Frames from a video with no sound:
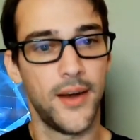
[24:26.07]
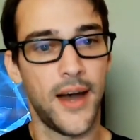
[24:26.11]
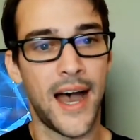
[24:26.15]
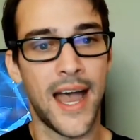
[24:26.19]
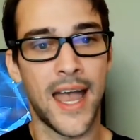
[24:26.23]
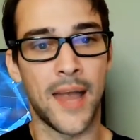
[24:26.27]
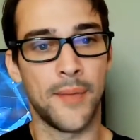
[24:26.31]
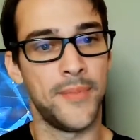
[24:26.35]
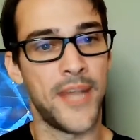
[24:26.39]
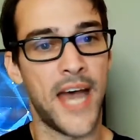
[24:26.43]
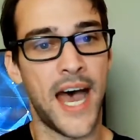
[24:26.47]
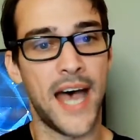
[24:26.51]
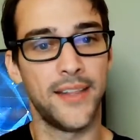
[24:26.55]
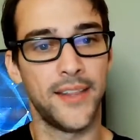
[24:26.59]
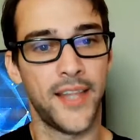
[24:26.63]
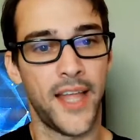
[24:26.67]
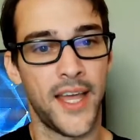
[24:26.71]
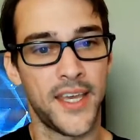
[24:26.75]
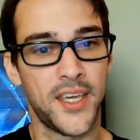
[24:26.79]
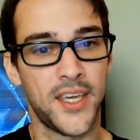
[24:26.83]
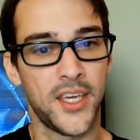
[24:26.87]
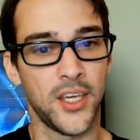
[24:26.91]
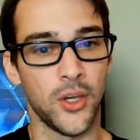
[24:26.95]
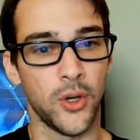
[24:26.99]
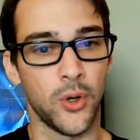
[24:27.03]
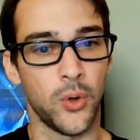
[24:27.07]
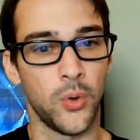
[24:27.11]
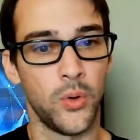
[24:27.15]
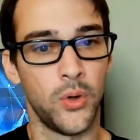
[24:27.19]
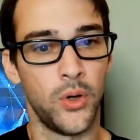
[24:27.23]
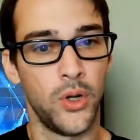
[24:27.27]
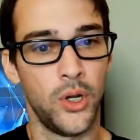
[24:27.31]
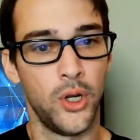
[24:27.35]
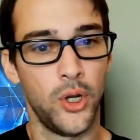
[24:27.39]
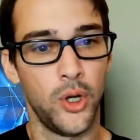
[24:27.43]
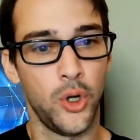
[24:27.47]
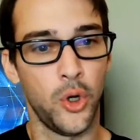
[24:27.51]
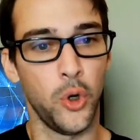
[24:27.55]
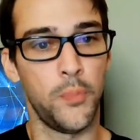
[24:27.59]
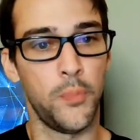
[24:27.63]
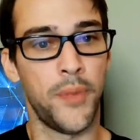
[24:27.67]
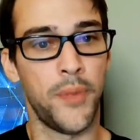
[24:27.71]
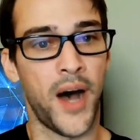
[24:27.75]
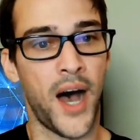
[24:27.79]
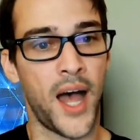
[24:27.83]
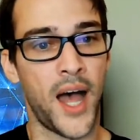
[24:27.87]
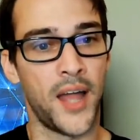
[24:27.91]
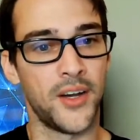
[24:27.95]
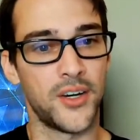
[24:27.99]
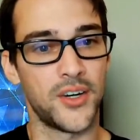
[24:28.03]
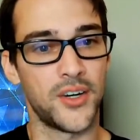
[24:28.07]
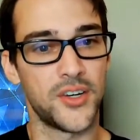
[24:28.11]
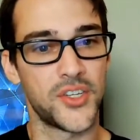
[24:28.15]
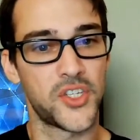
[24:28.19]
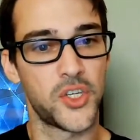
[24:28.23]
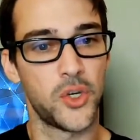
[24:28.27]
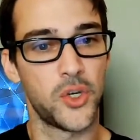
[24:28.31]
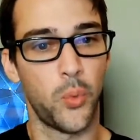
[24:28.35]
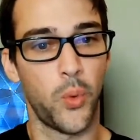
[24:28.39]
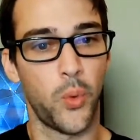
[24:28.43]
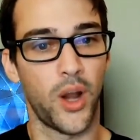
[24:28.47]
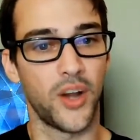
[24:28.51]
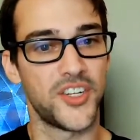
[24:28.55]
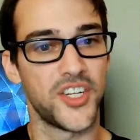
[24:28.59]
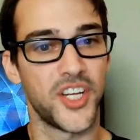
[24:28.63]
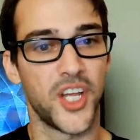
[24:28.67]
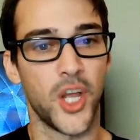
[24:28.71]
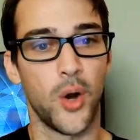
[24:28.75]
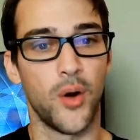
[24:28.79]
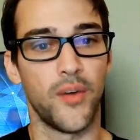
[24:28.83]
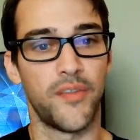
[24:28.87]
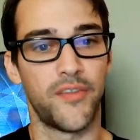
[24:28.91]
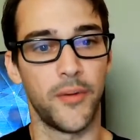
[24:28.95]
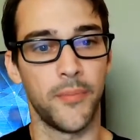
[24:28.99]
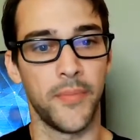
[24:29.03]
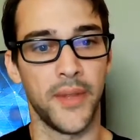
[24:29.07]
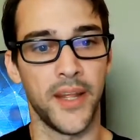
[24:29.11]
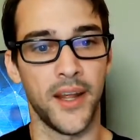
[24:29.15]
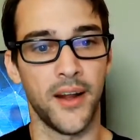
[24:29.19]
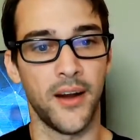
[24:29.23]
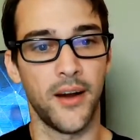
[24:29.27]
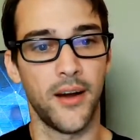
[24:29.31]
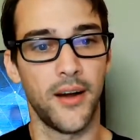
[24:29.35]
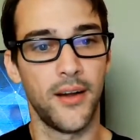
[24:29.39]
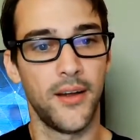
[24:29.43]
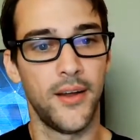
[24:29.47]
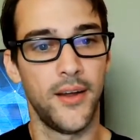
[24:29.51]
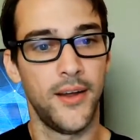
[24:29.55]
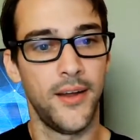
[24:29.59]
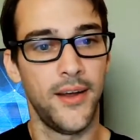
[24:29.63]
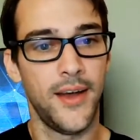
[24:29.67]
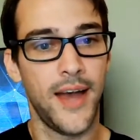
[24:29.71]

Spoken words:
I am not like you, who ponders where to go from here.